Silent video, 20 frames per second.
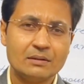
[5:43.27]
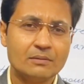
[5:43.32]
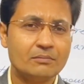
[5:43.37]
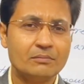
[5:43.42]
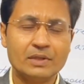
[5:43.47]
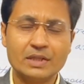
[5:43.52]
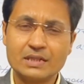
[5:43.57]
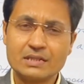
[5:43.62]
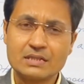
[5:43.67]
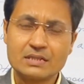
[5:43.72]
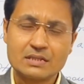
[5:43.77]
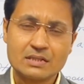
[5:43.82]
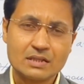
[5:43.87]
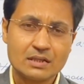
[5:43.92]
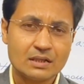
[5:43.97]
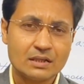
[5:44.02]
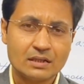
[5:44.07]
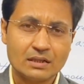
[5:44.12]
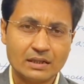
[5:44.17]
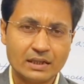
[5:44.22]
means
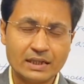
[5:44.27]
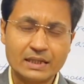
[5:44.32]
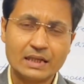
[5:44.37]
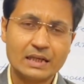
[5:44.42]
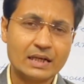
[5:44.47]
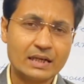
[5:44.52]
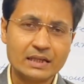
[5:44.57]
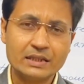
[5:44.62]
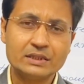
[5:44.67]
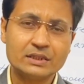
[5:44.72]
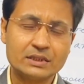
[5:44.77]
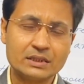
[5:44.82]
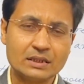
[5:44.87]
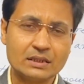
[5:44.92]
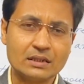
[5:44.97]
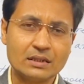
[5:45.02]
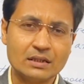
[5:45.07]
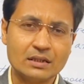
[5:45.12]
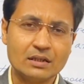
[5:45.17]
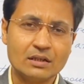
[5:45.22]

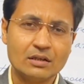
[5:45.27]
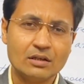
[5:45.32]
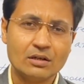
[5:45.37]
declaration